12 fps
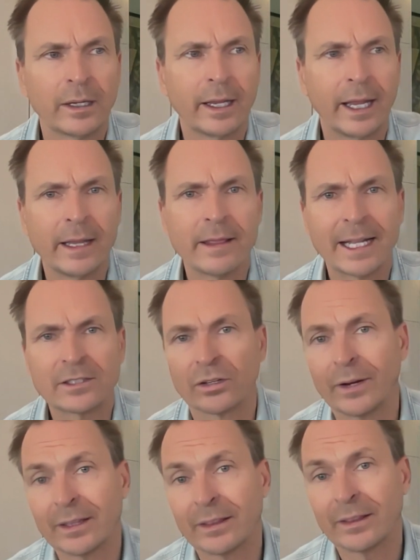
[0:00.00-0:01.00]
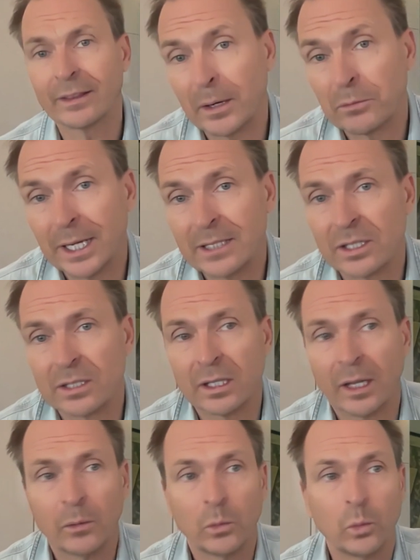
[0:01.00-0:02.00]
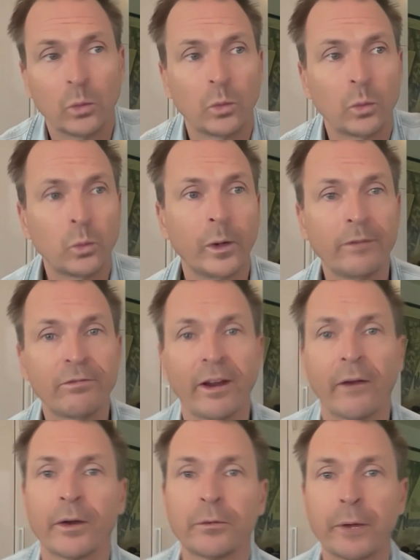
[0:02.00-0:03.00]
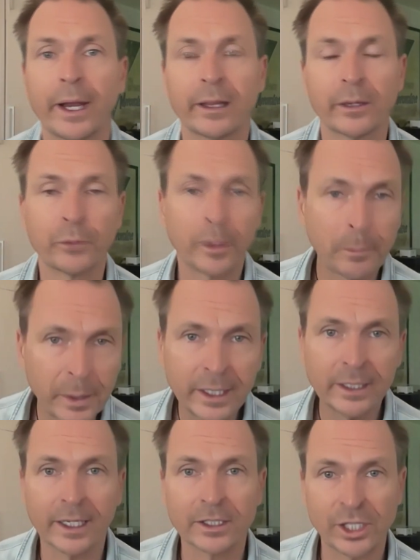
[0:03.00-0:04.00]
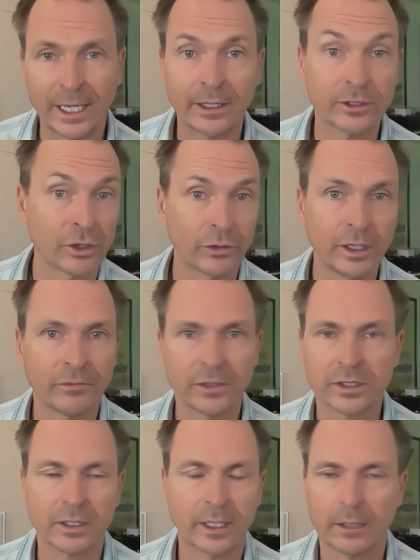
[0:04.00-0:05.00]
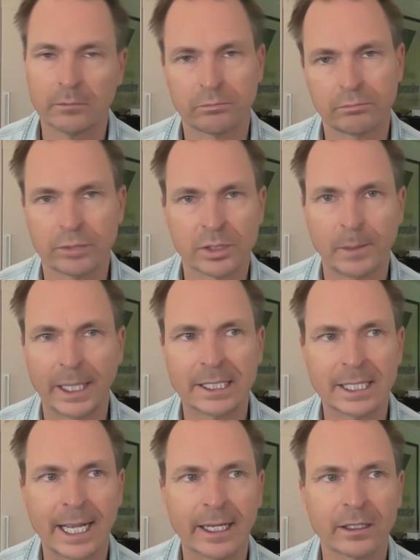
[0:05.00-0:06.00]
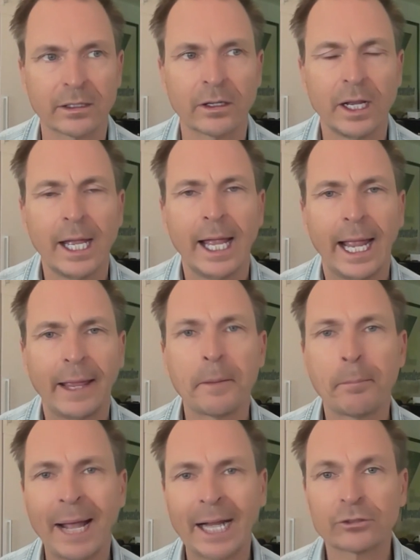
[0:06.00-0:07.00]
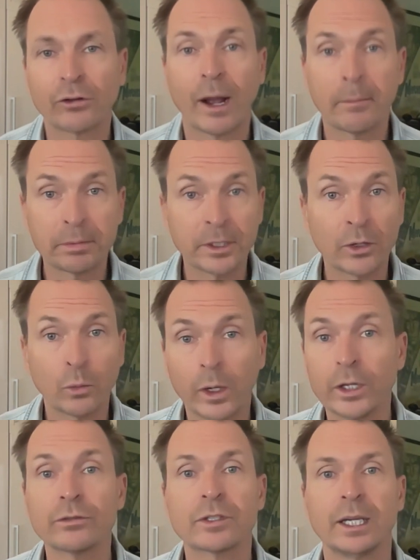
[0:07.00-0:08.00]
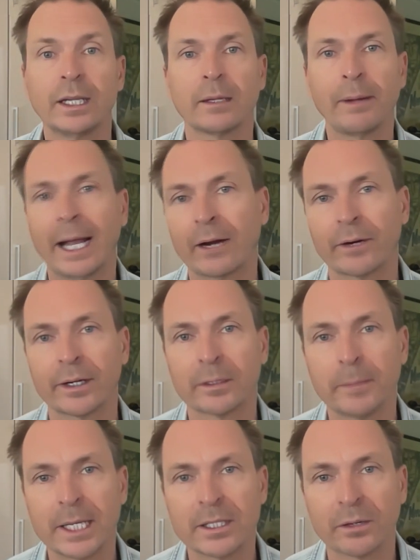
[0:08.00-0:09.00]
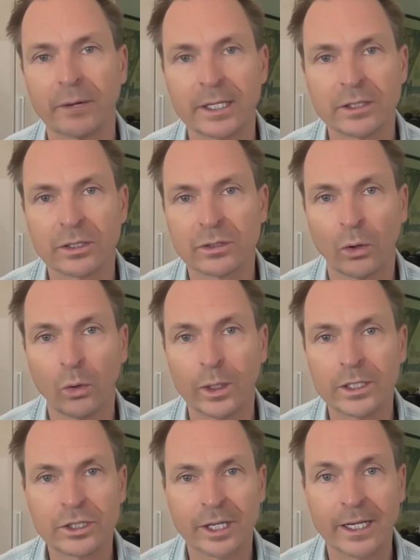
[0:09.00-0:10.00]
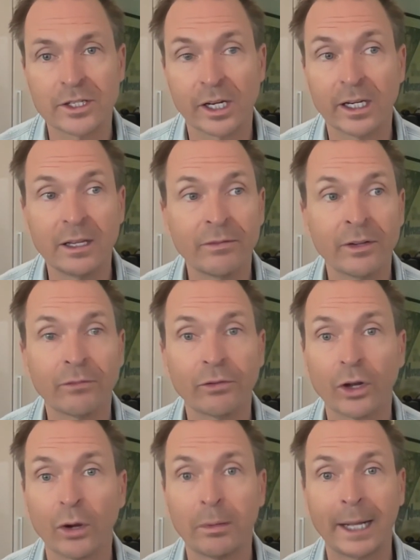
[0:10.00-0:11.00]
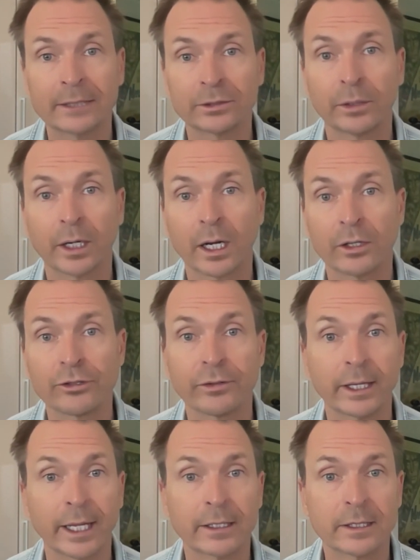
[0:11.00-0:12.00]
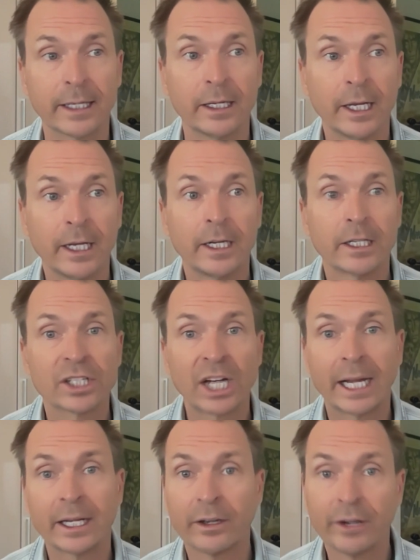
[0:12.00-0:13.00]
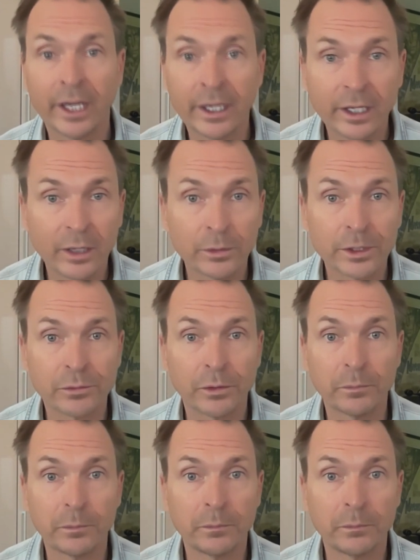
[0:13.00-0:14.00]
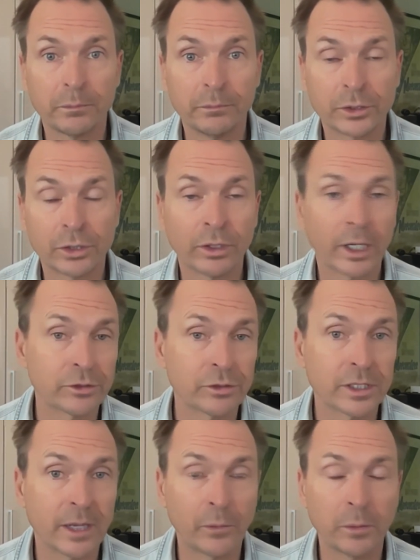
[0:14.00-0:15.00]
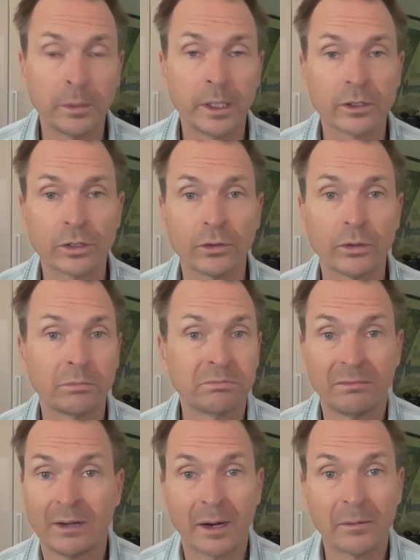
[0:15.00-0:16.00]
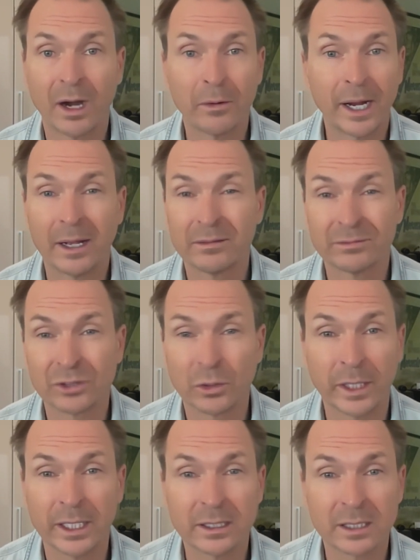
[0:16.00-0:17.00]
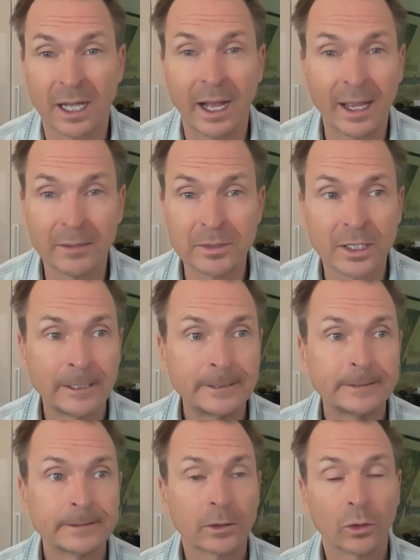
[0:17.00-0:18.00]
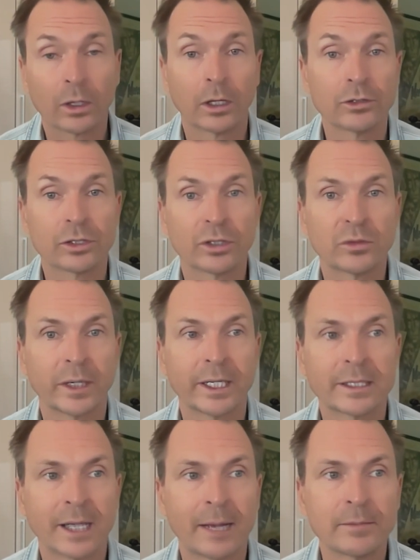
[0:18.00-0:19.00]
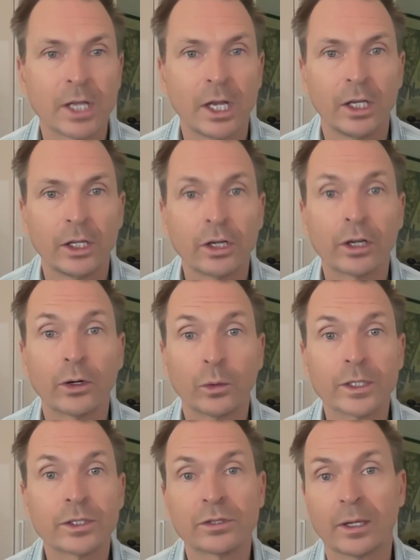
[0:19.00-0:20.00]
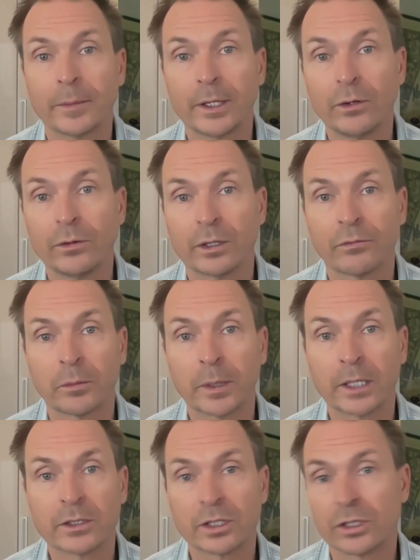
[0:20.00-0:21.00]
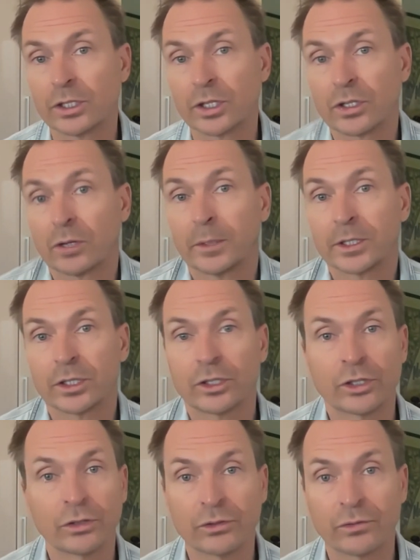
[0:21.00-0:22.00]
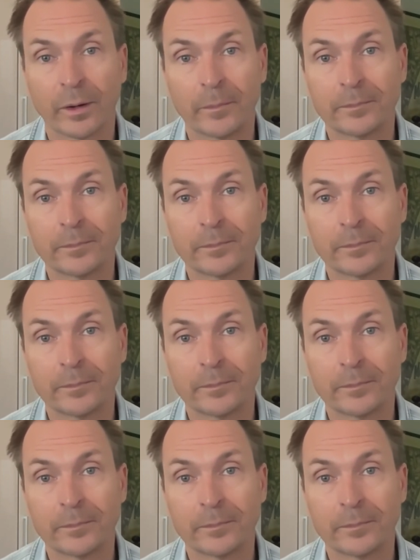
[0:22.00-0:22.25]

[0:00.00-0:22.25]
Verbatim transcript: And that's the great thing about race is that we very rarely repeat a challenge only if it's like mm-hmm. spectacular and the backdrop you know what you see in the background amazing race is always changing and even if you go back to a country like say china and india which would two countries that we've been to around 20 times yeah or close to 20 times you can always do something new and different because there's just so much to choose from